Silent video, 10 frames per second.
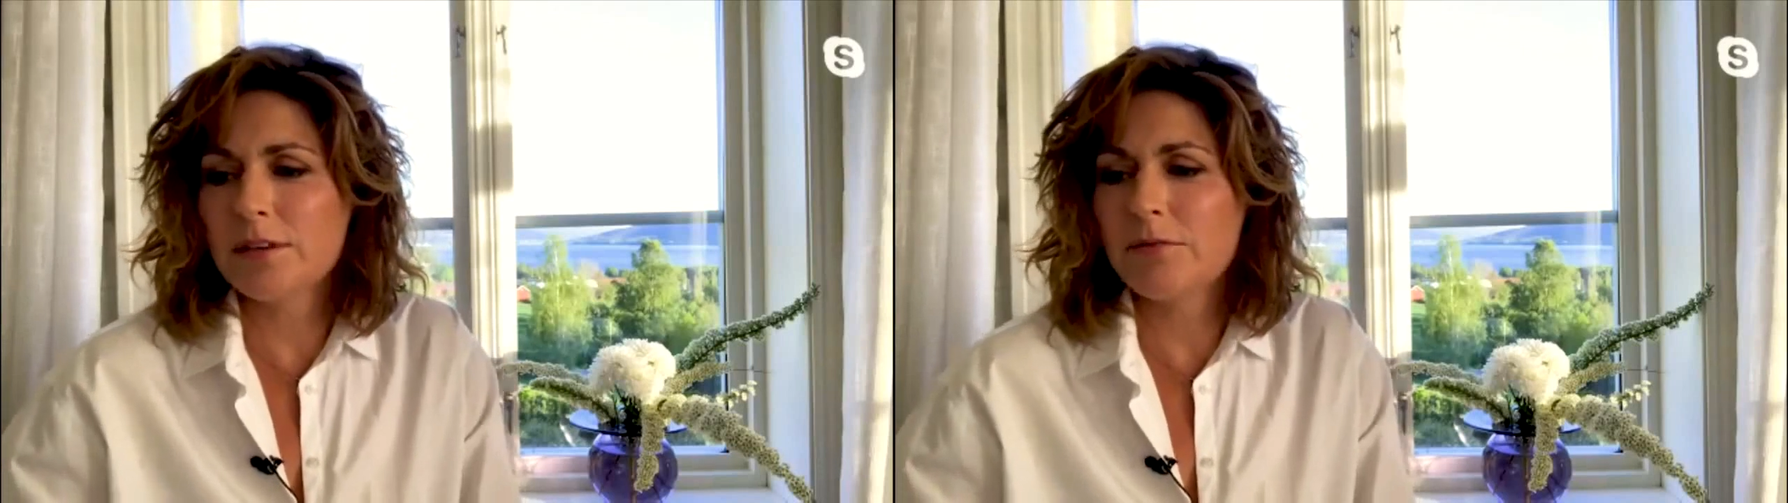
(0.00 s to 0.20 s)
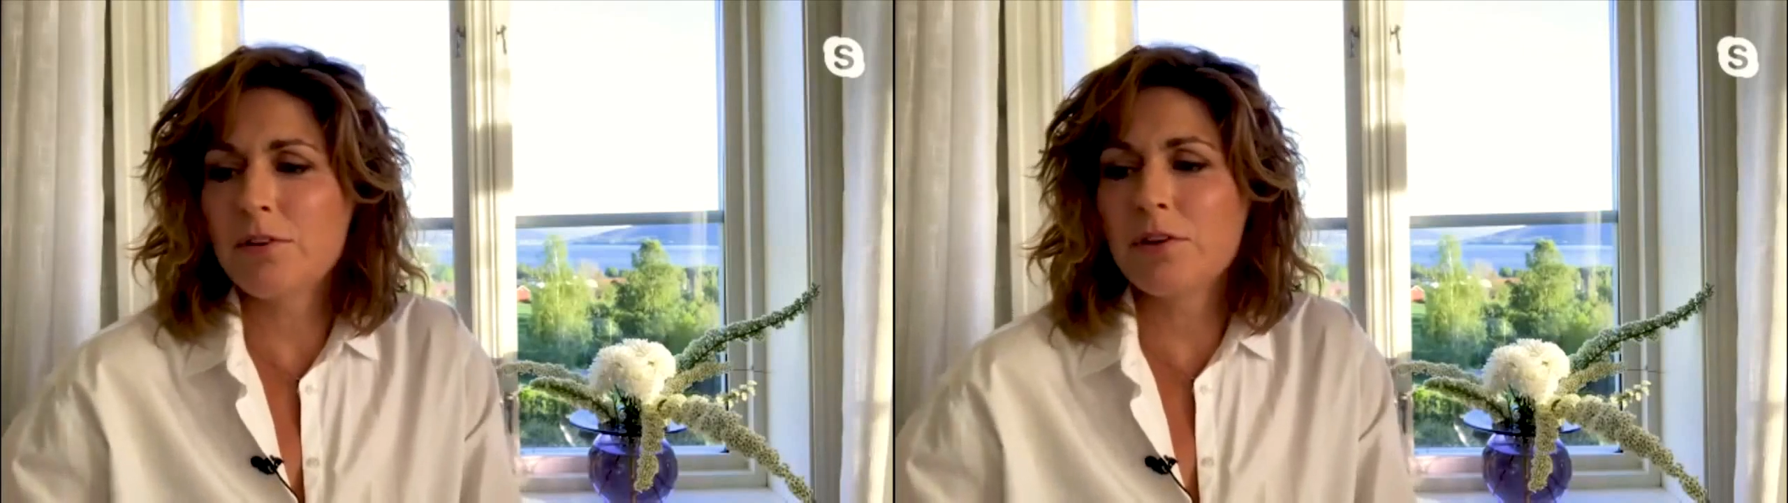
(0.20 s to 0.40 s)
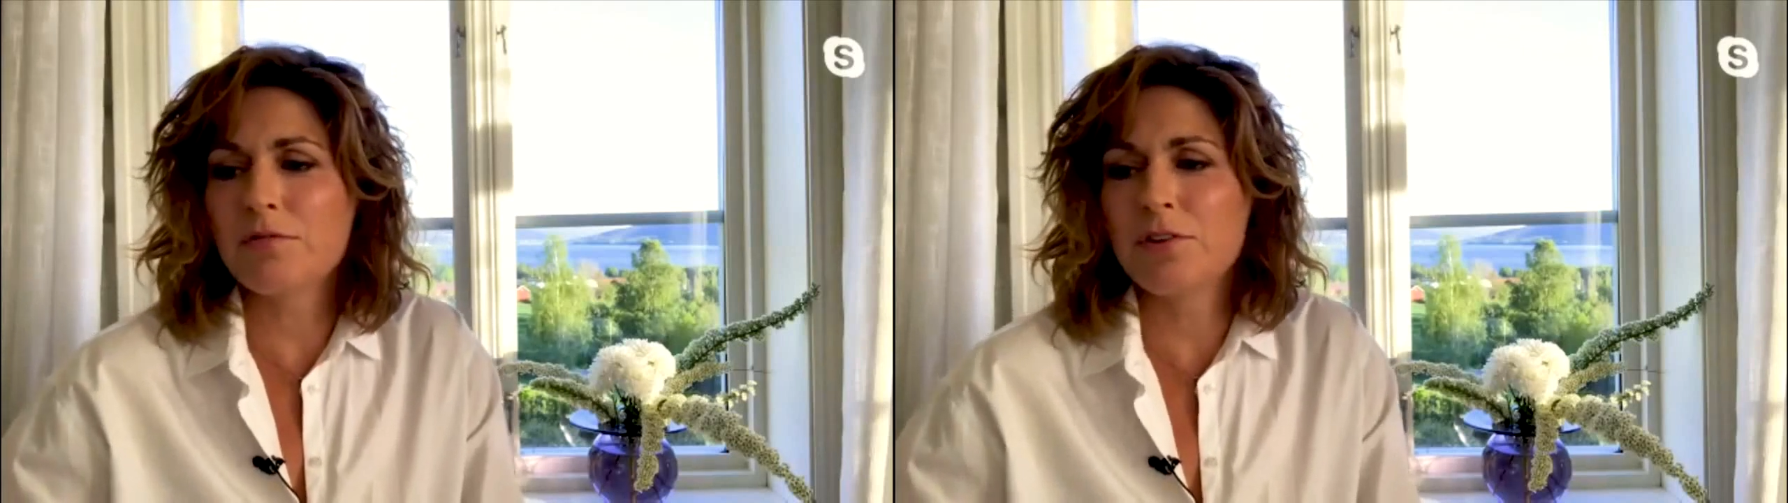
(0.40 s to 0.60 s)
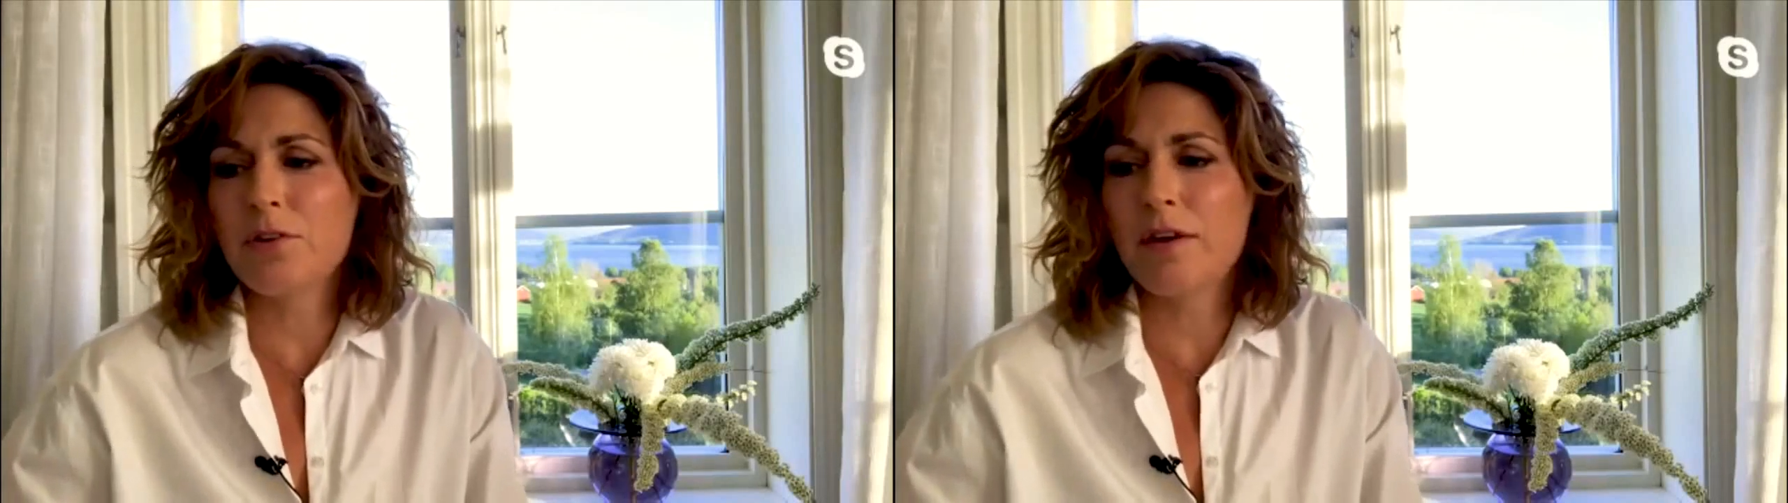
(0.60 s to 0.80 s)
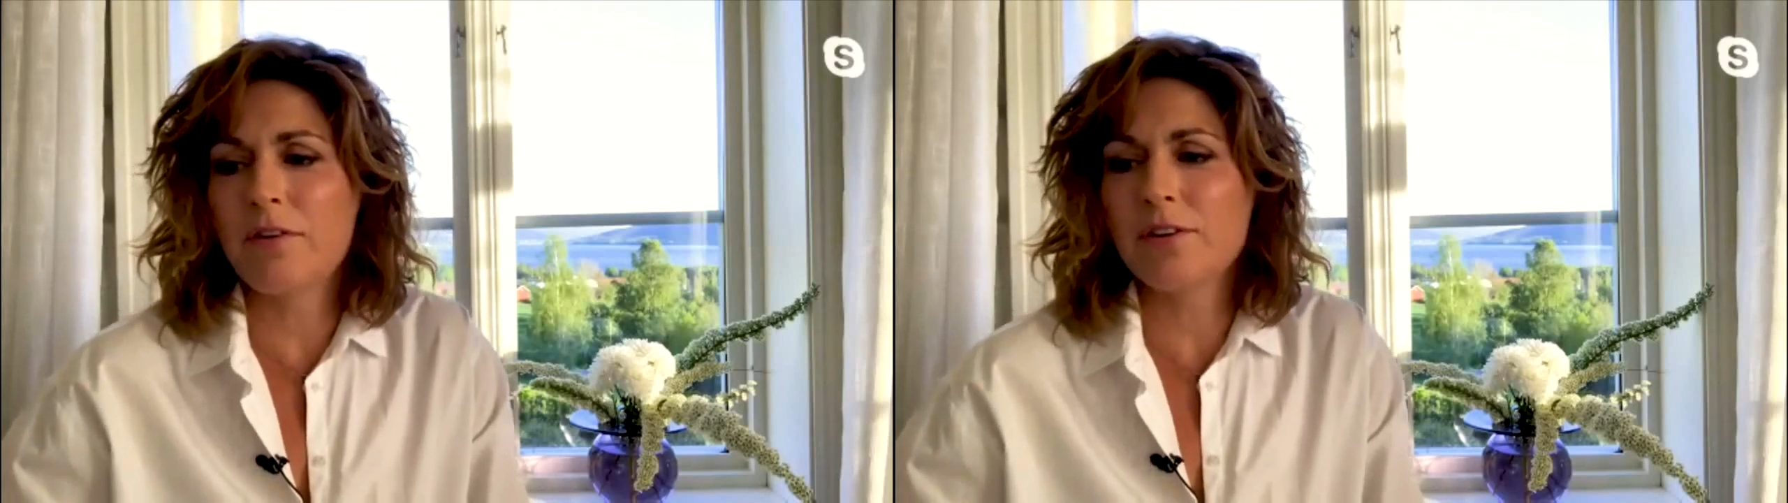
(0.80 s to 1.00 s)
of you have
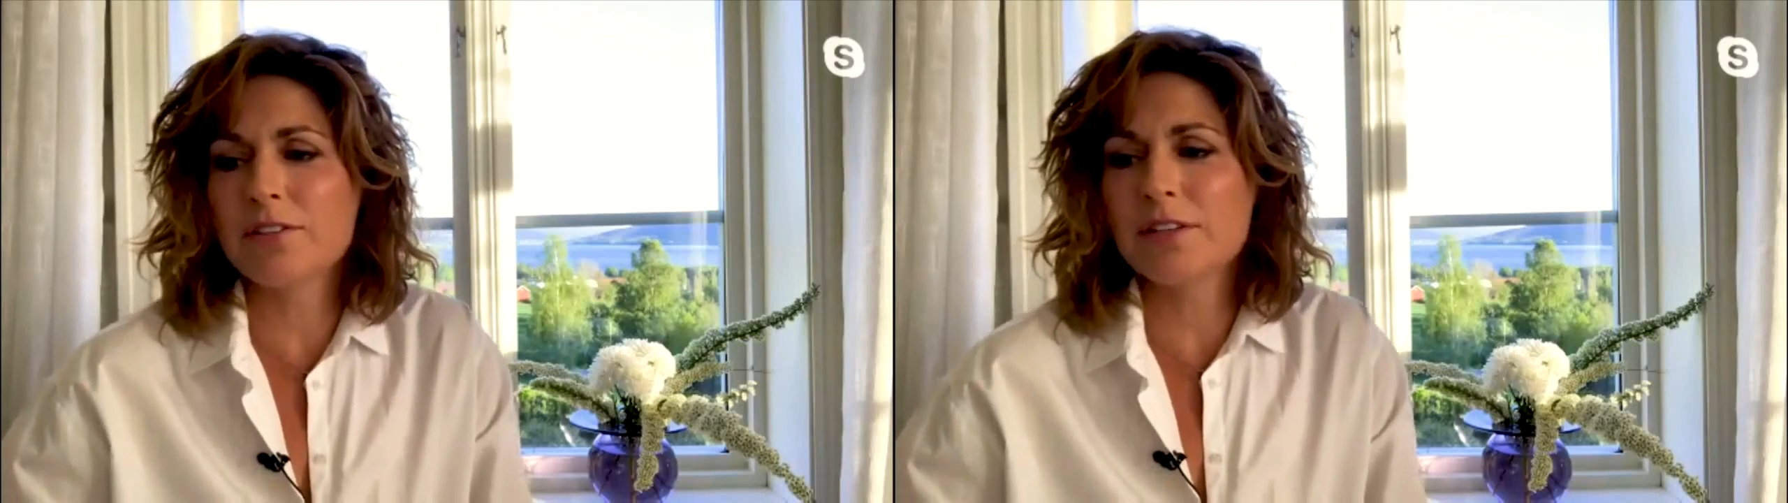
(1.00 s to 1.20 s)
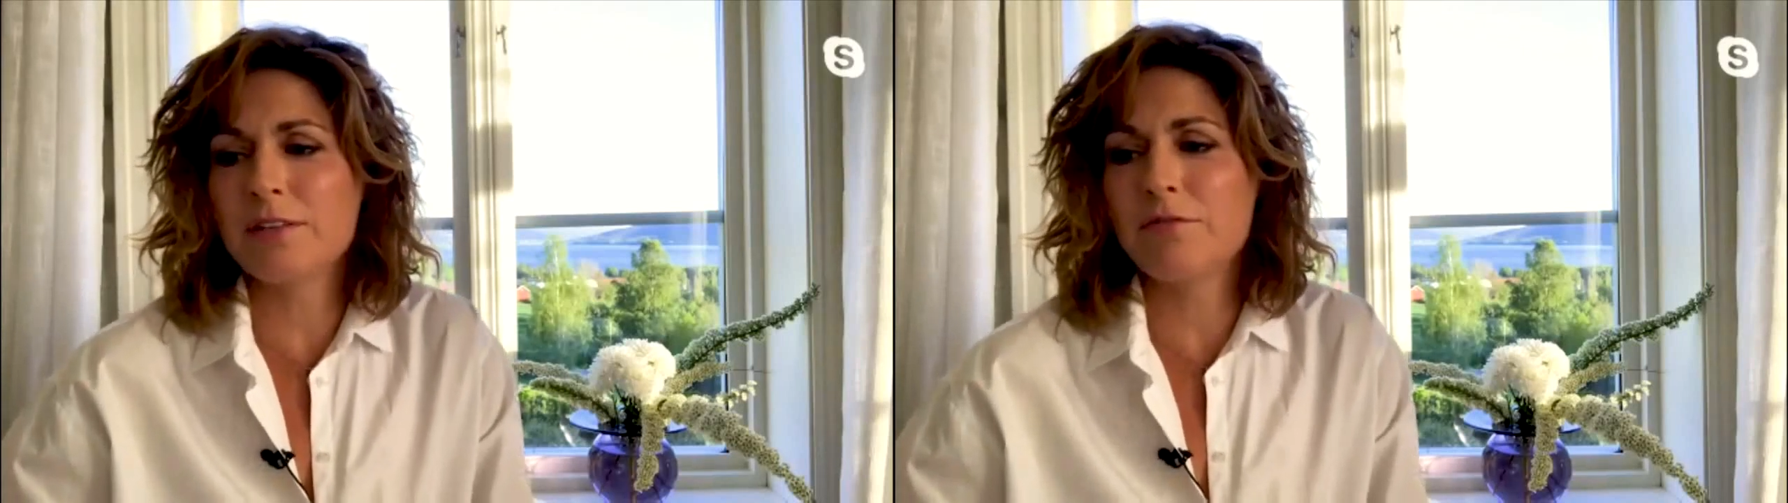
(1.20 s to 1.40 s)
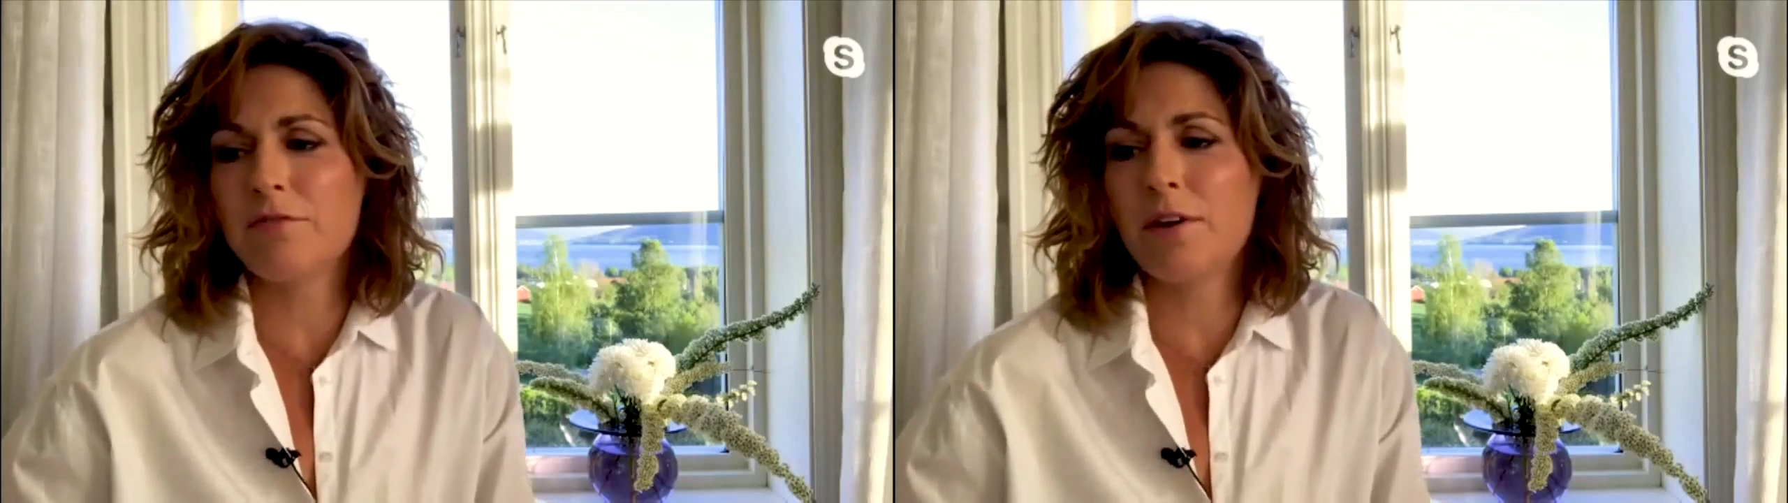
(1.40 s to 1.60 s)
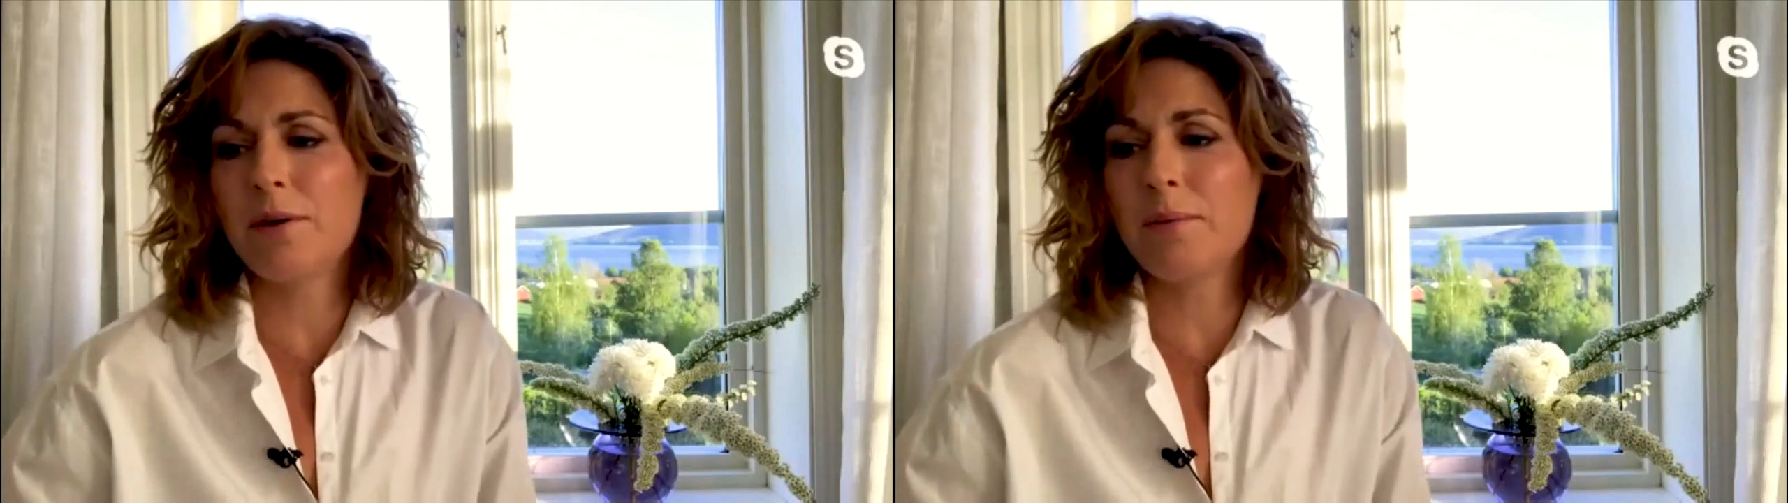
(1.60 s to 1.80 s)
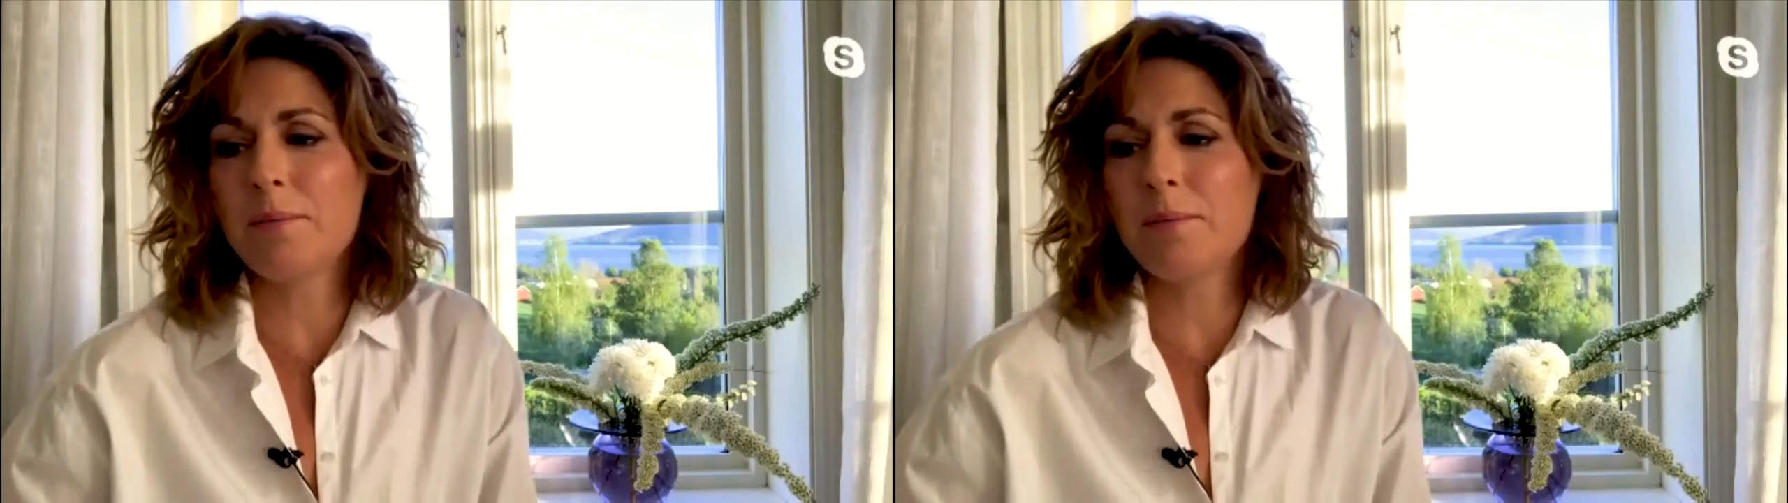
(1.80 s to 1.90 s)
asked if I'm